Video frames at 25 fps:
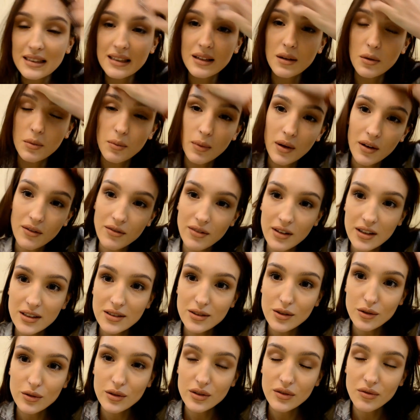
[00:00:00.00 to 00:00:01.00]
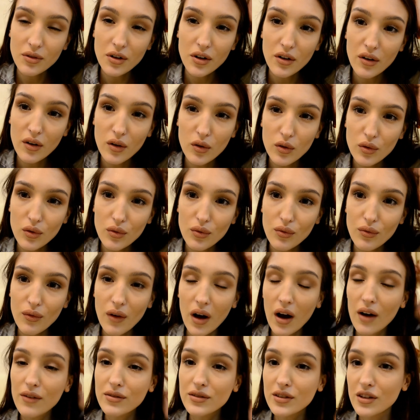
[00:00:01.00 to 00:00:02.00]
my face looks very good
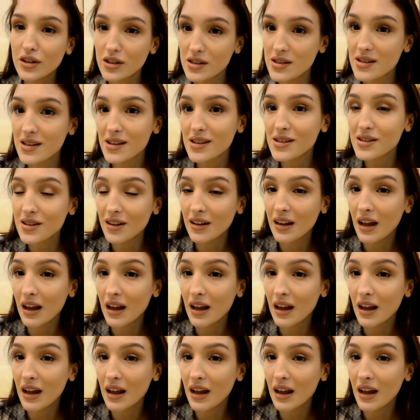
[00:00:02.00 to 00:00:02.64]
after 16